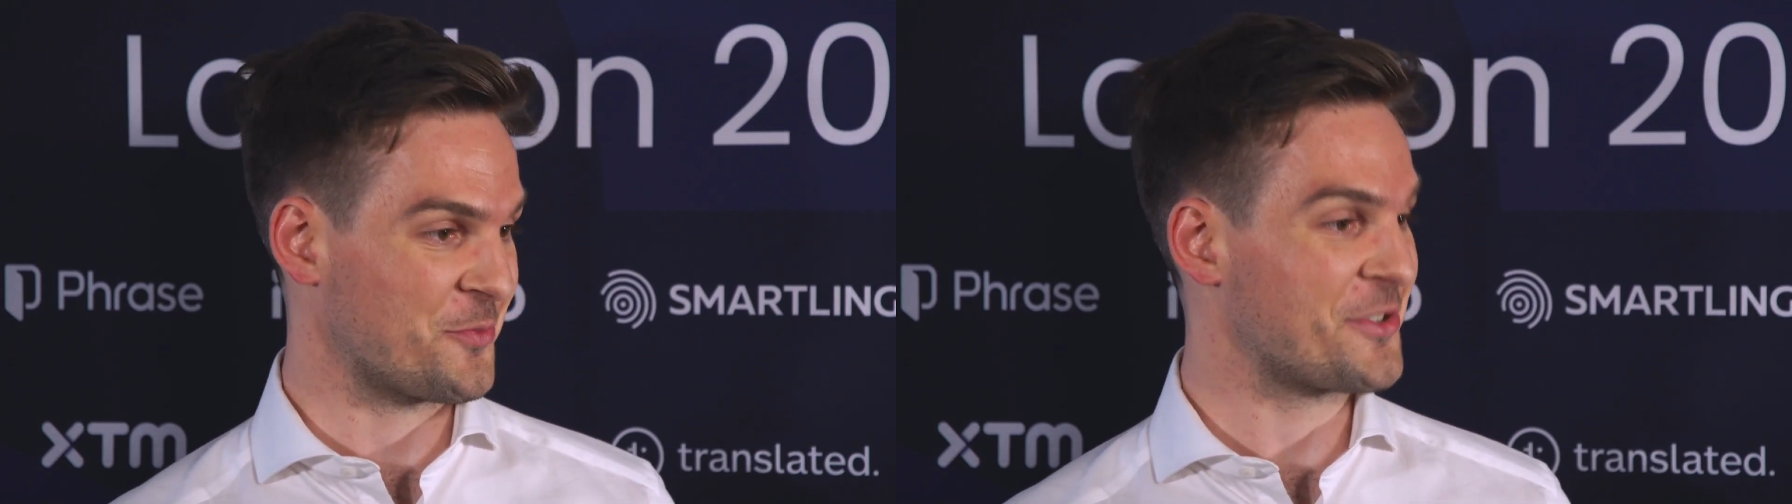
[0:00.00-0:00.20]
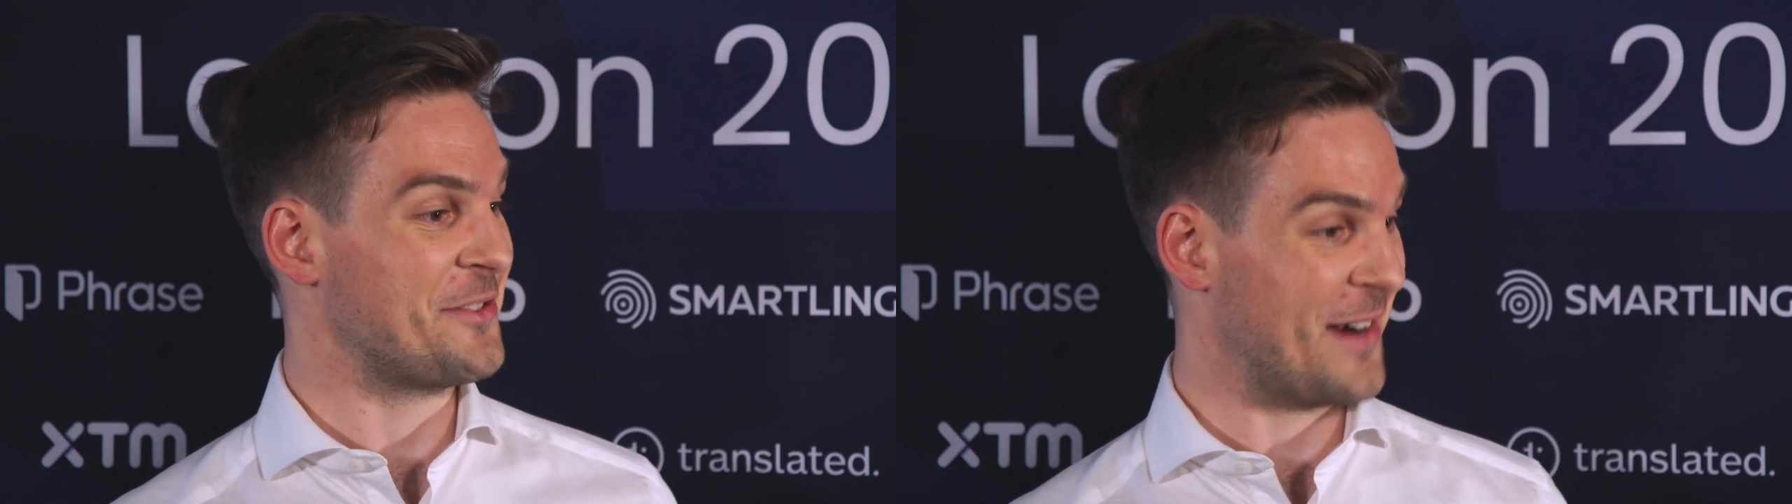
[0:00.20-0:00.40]

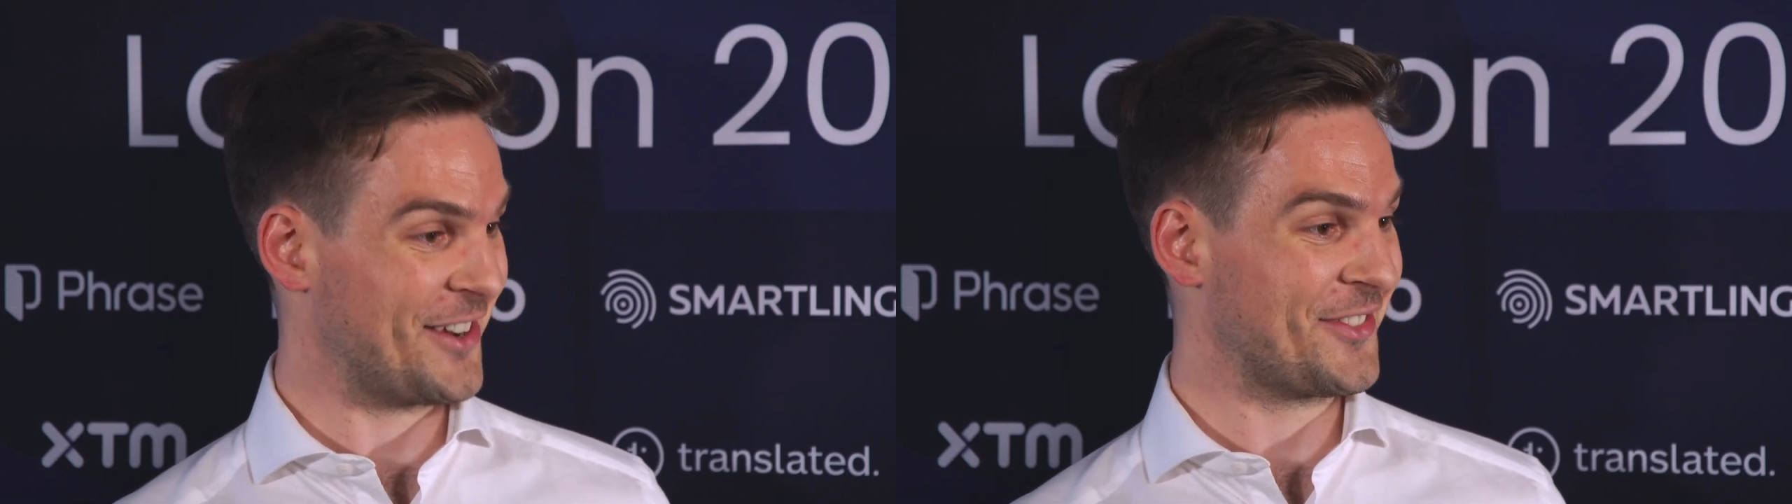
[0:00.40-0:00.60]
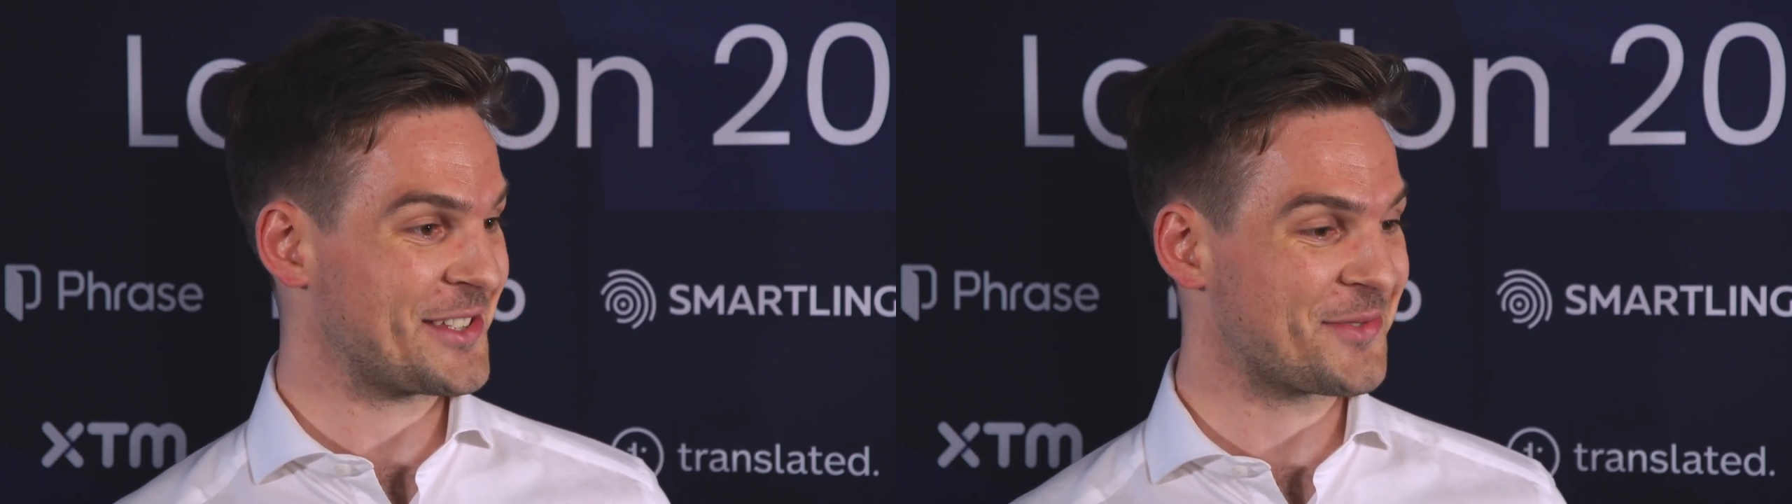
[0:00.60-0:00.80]
pretty well
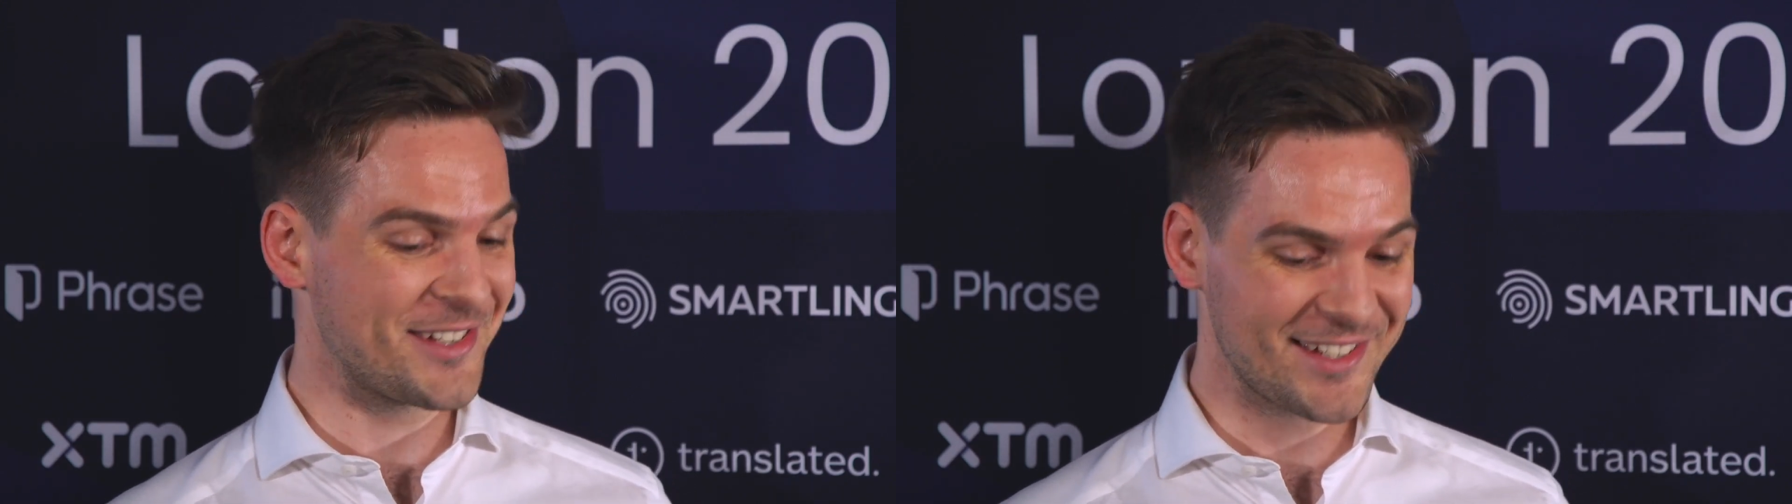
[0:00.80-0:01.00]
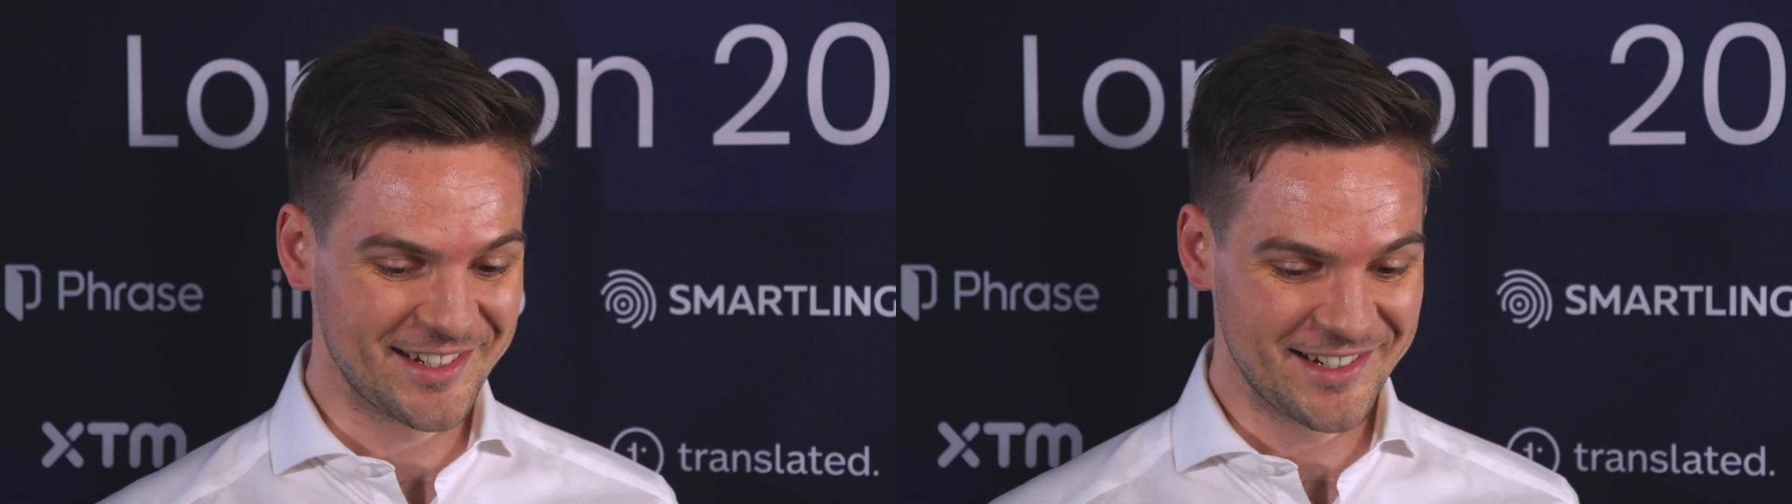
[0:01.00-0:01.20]
on this one.